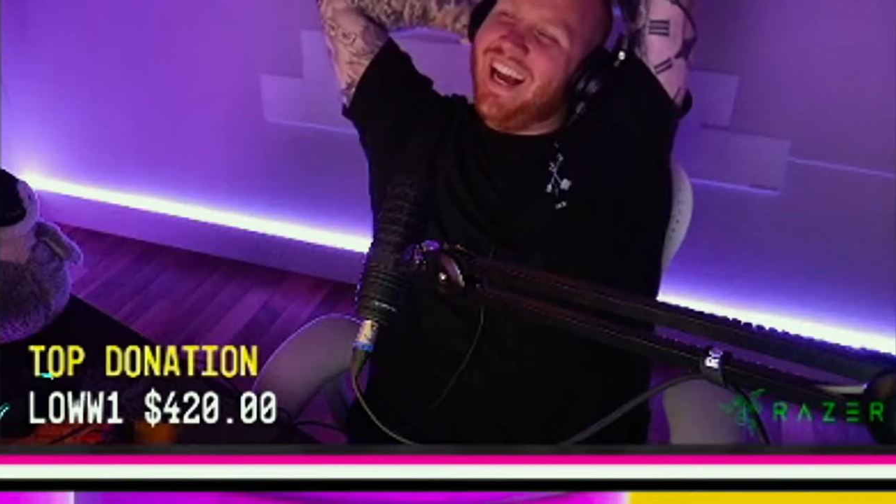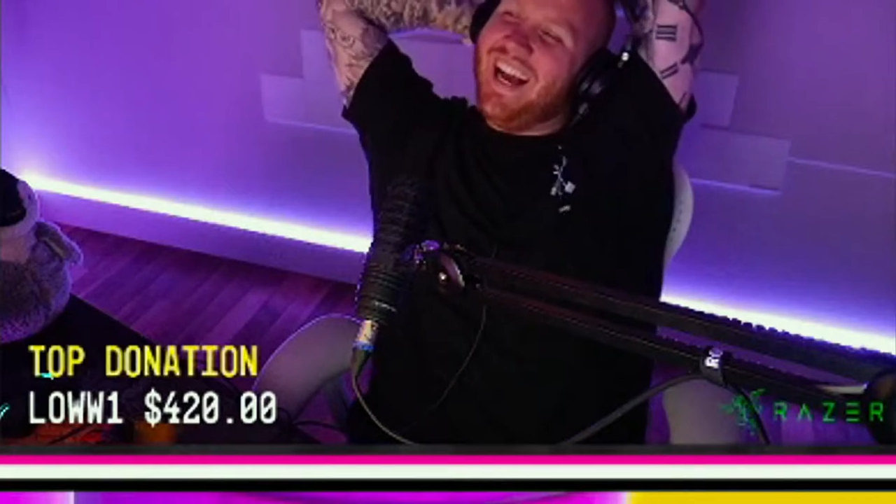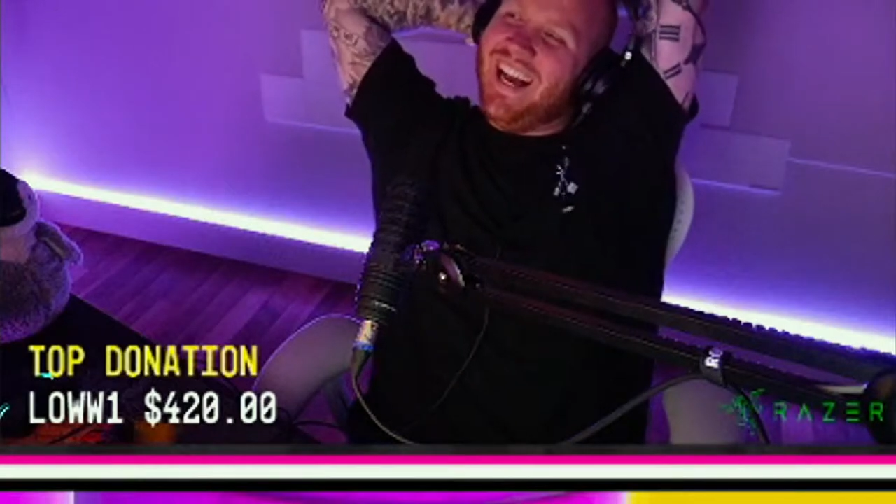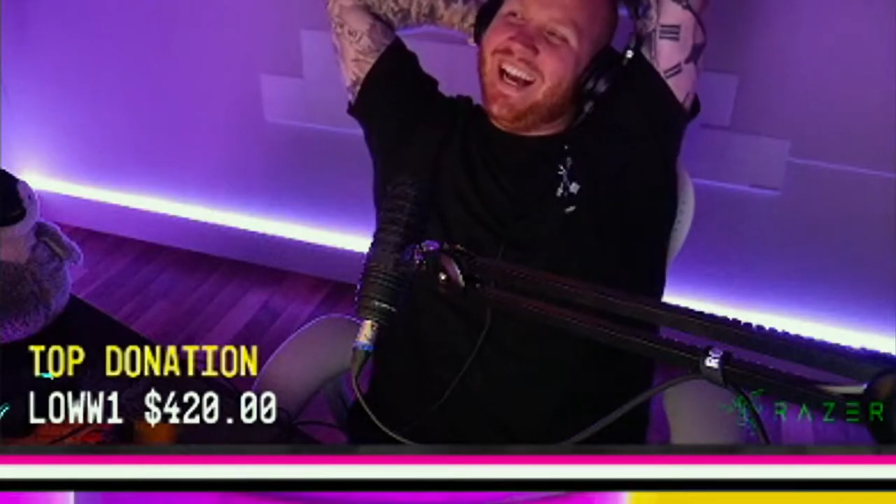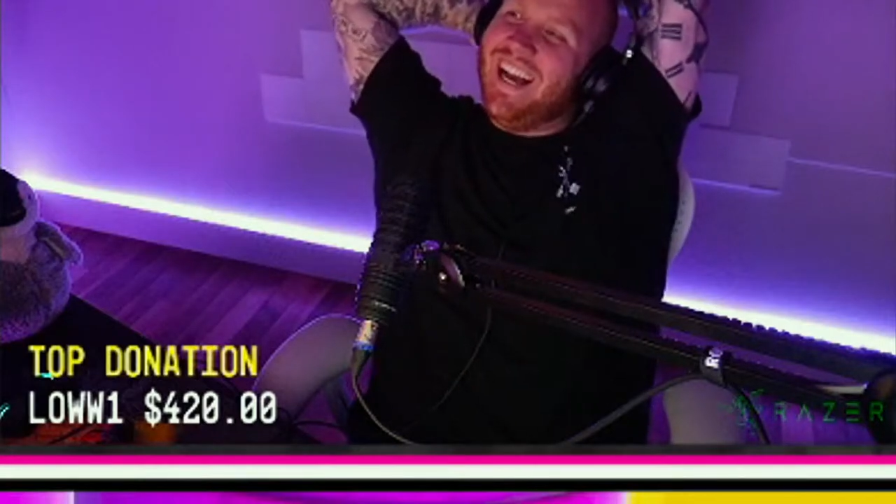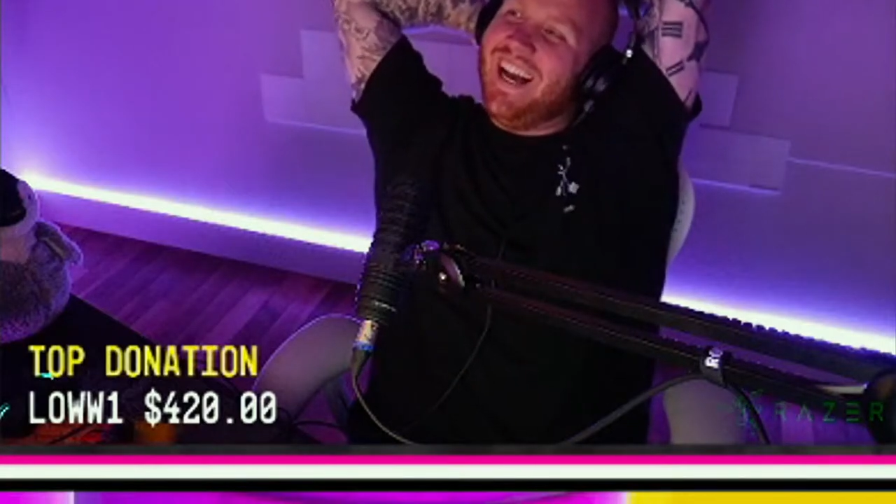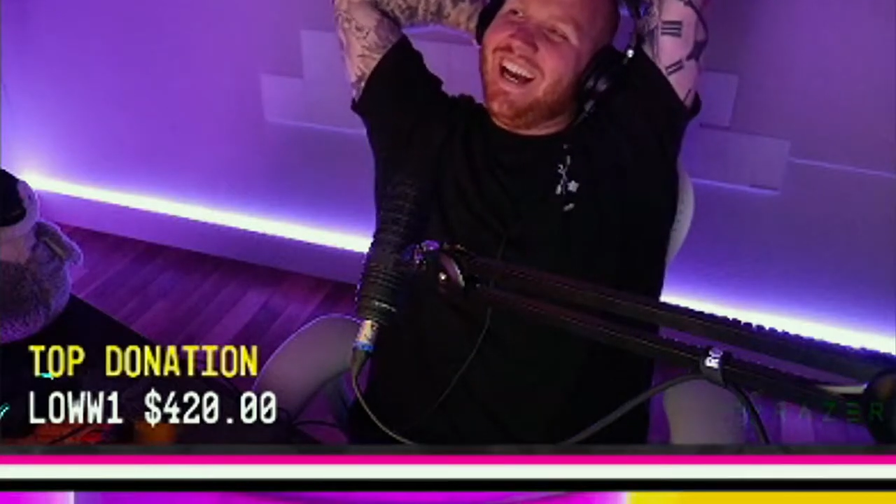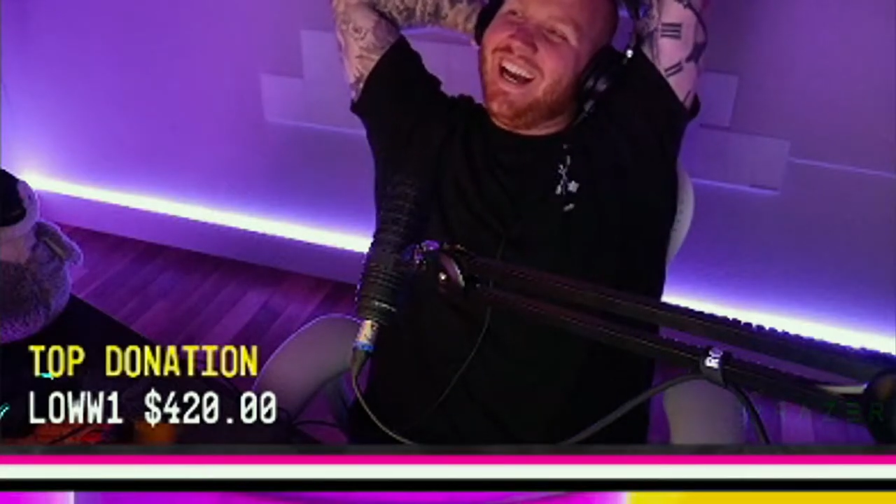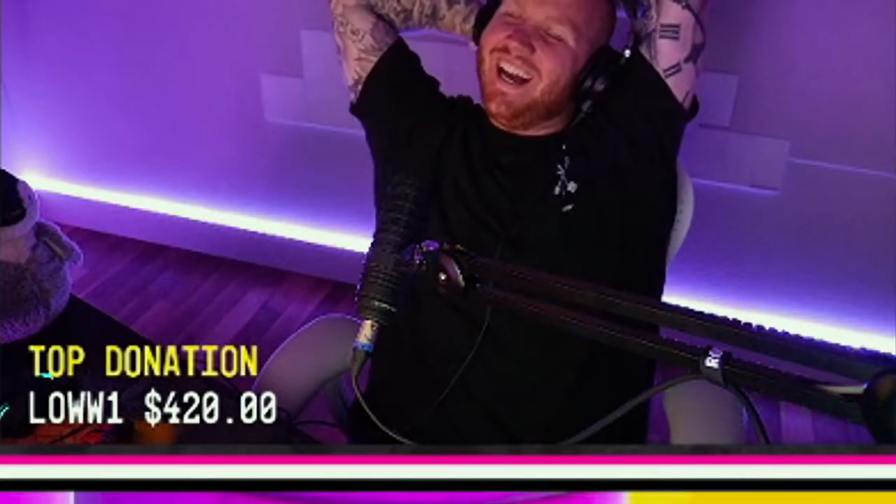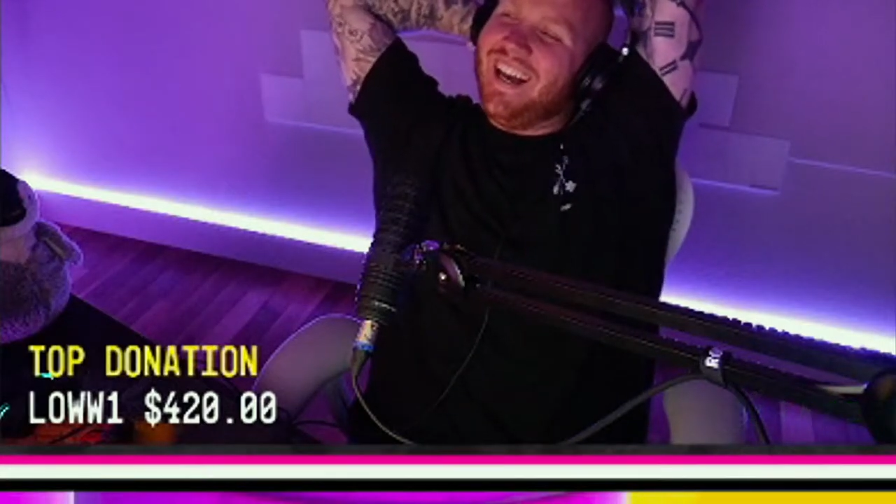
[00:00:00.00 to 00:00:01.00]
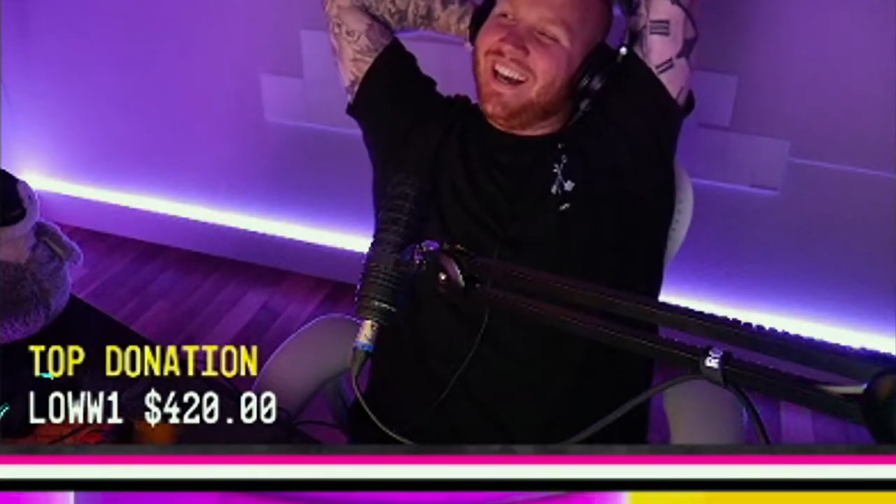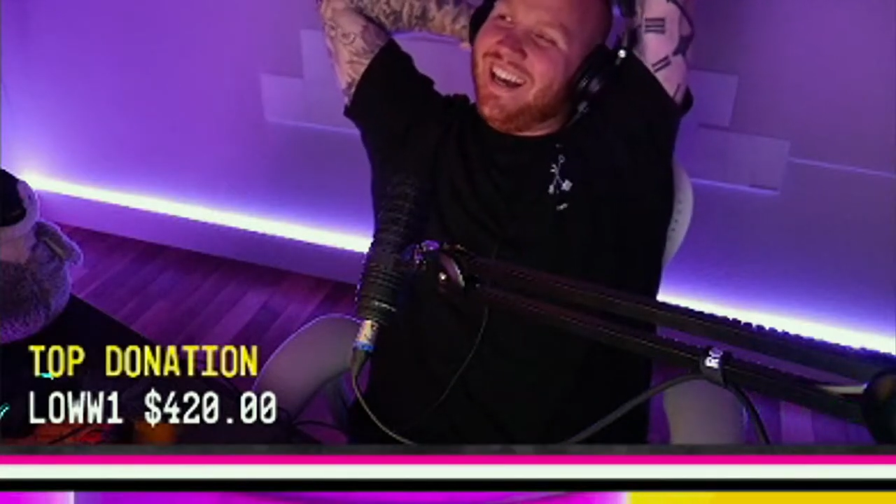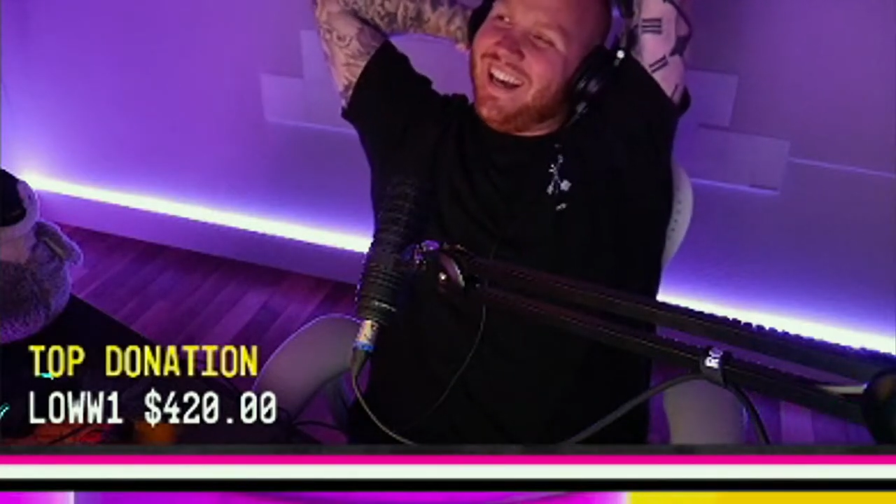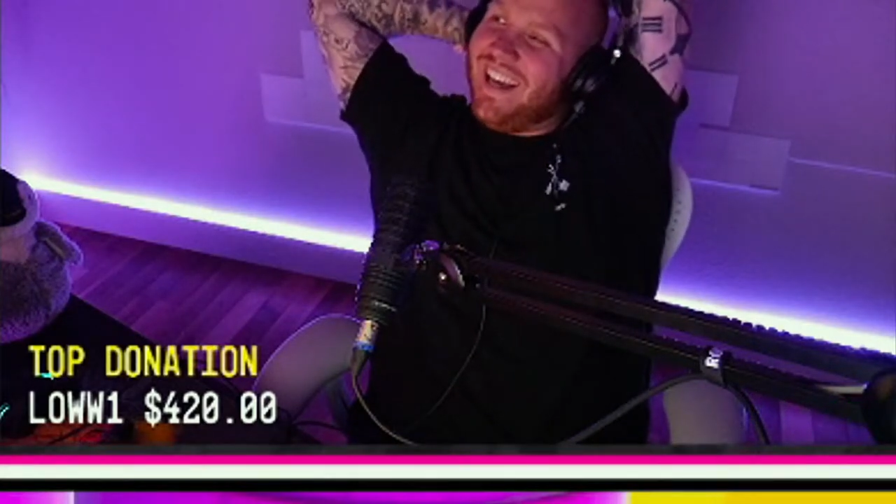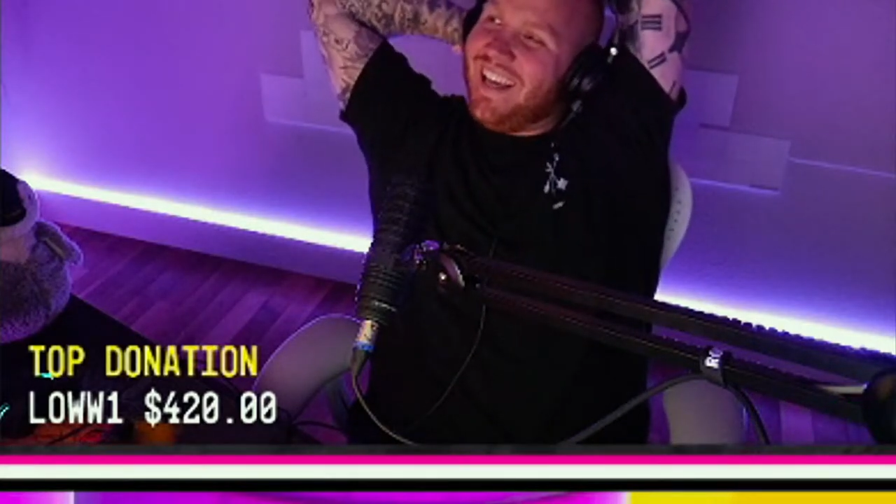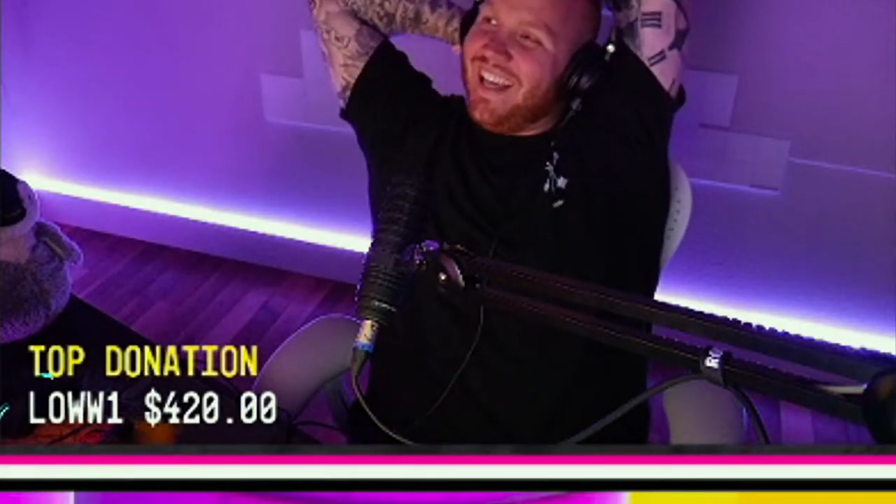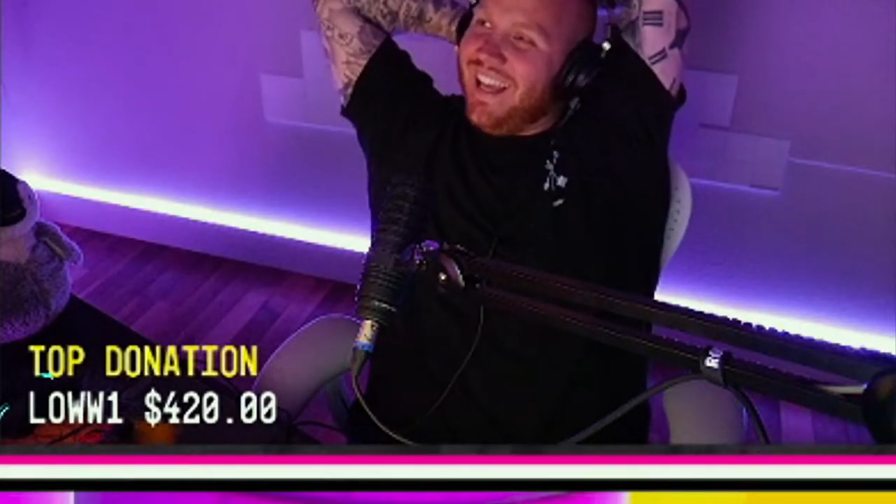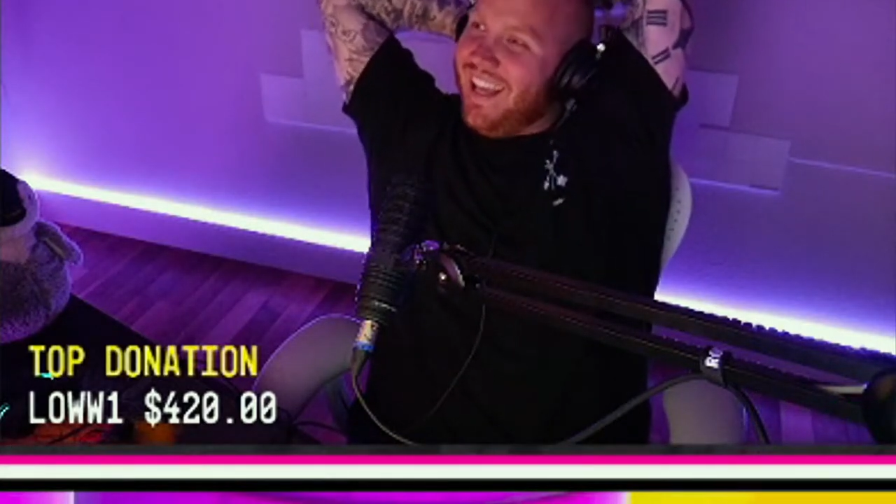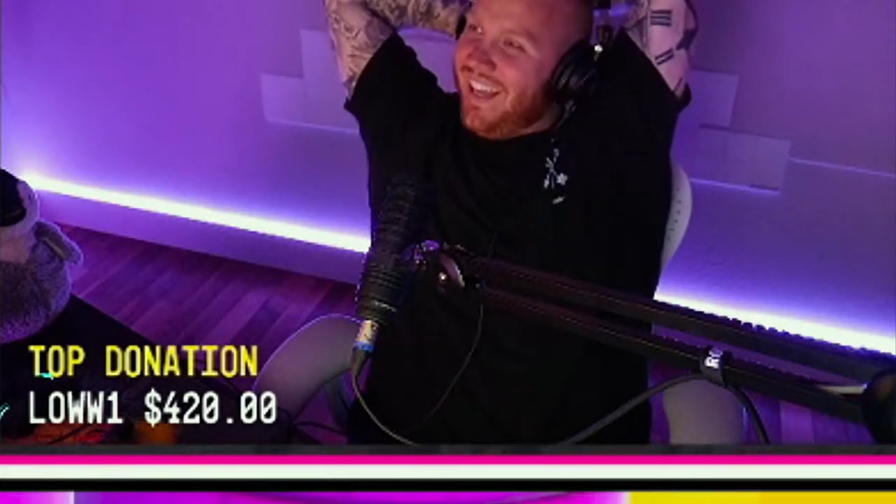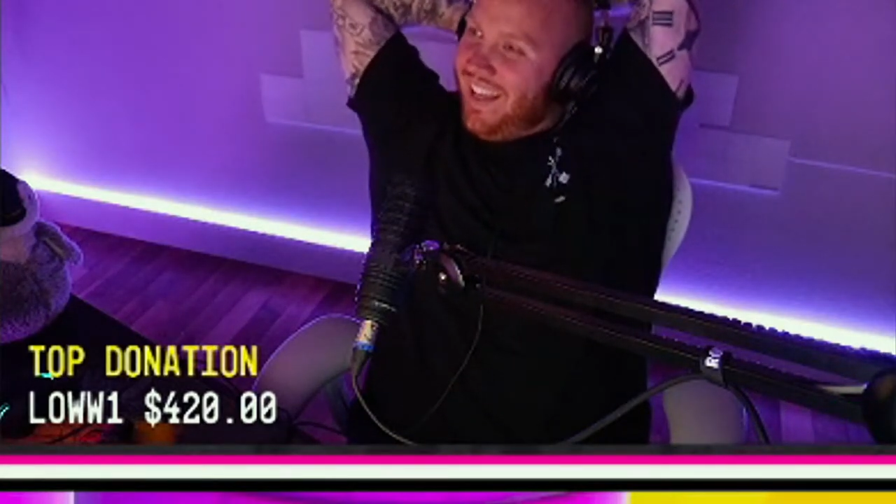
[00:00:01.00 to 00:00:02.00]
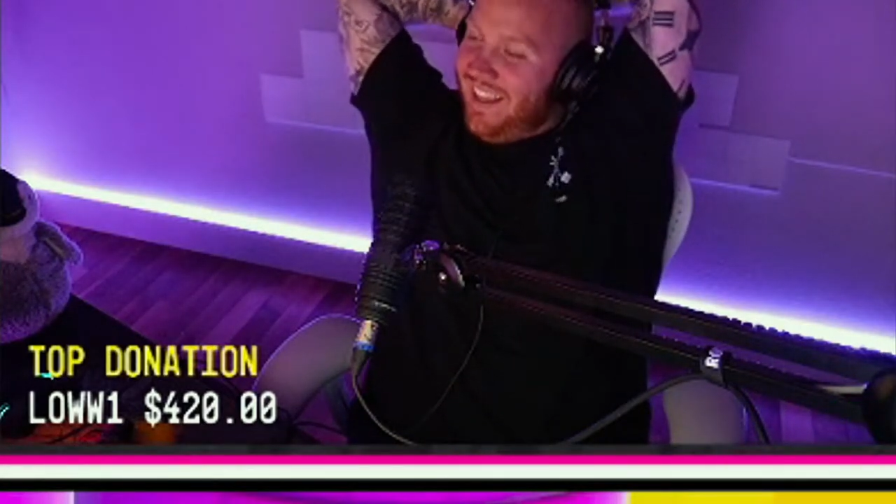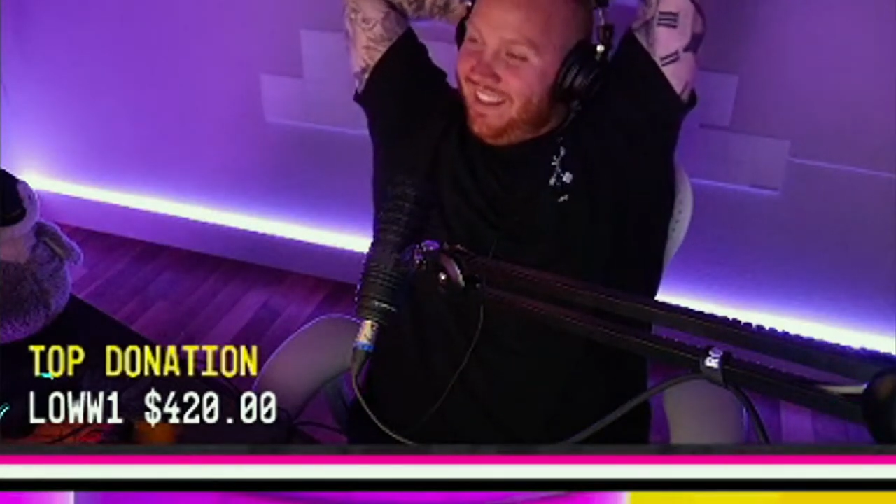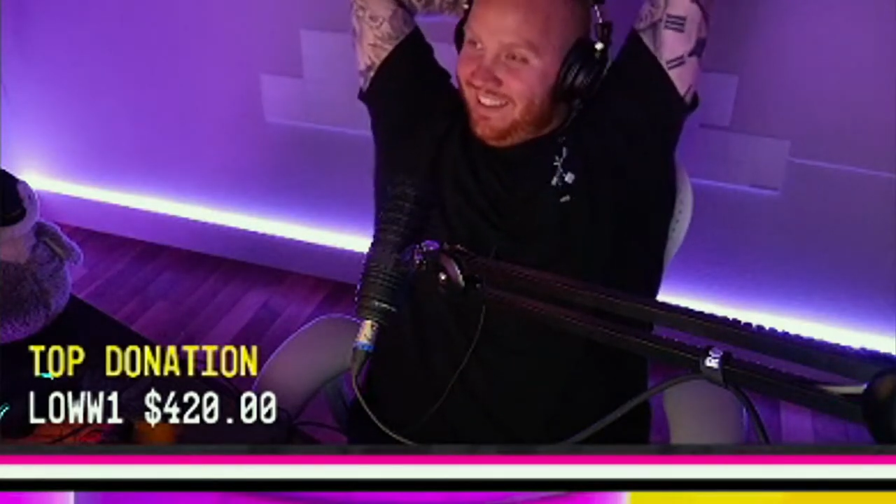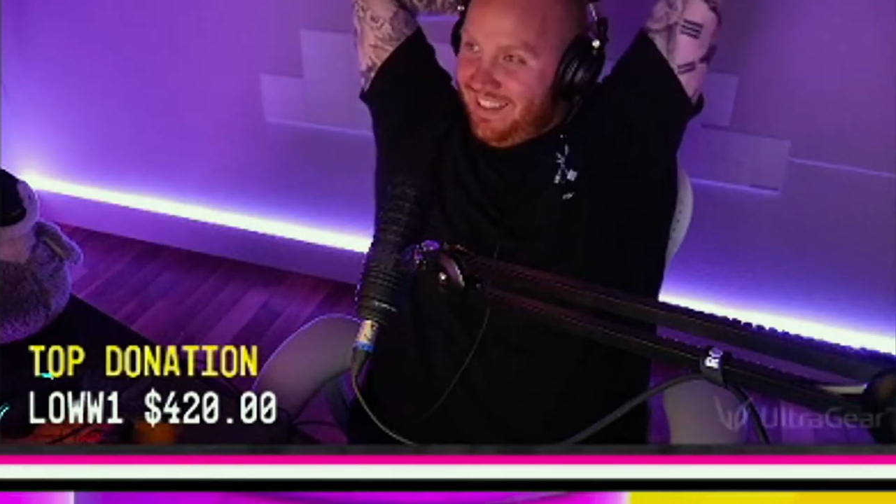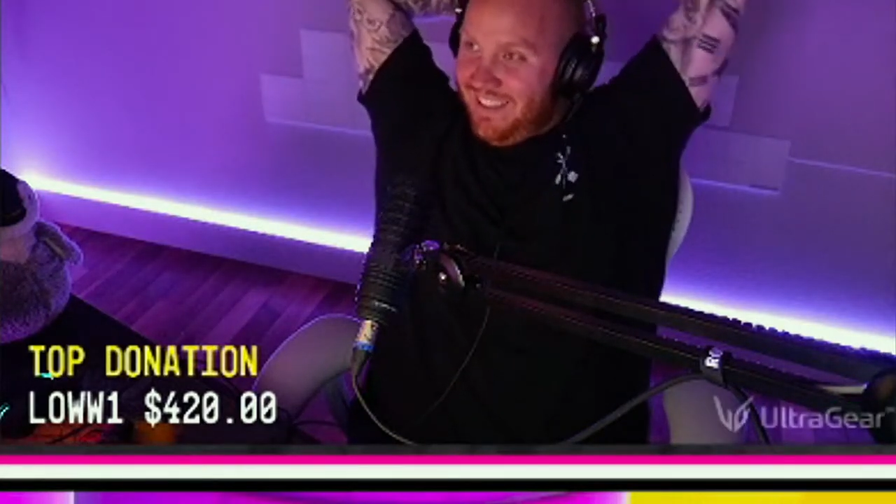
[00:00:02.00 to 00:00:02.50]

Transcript: you're the one making it weird. Just answer the